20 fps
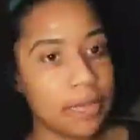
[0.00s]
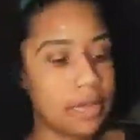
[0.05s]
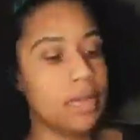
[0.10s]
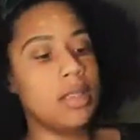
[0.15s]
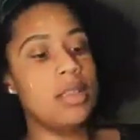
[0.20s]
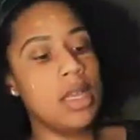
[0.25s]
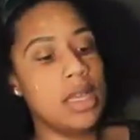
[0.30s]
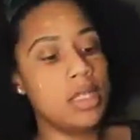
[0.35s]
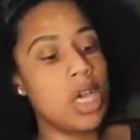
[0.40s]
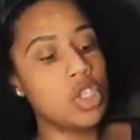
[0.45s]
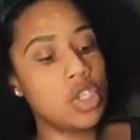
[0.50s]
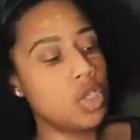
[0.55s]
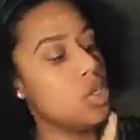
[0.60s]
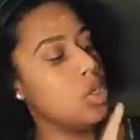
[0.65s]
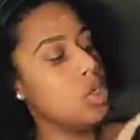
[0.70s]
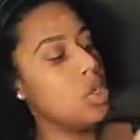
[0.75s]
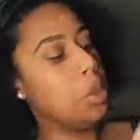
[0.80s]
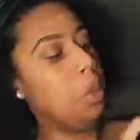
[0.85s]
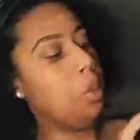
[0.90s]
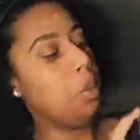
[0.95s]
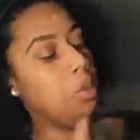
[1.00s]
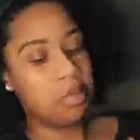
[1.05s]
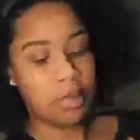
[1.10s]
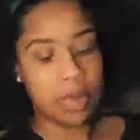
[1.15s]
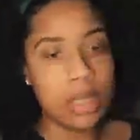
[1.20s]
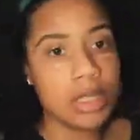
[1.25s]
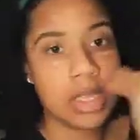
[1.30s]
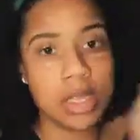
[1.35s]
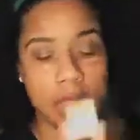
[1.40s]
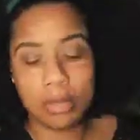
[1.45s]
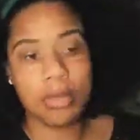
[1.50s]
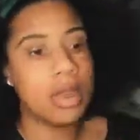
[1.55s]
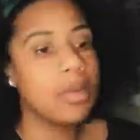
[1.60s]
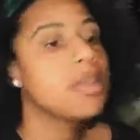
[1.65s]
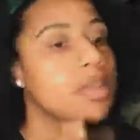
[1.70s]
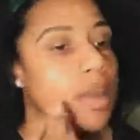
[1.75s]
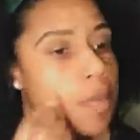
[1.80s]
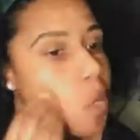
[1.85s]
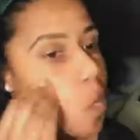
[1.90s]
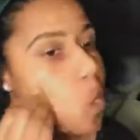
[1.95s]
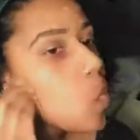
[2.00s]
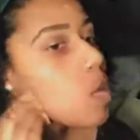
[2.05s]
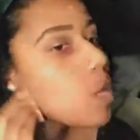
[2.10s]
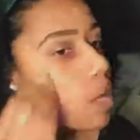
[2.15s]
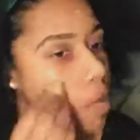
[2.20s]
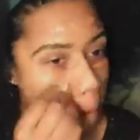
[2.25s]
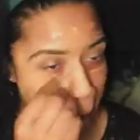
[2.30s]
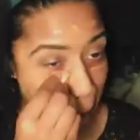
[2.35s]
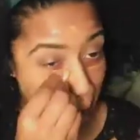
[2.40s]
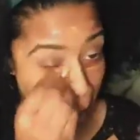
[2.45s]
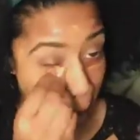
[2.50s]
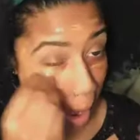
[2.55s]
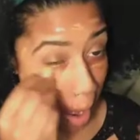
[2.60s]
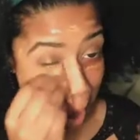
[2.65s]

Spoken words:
know how to keep some foundation, girl, let me tell you.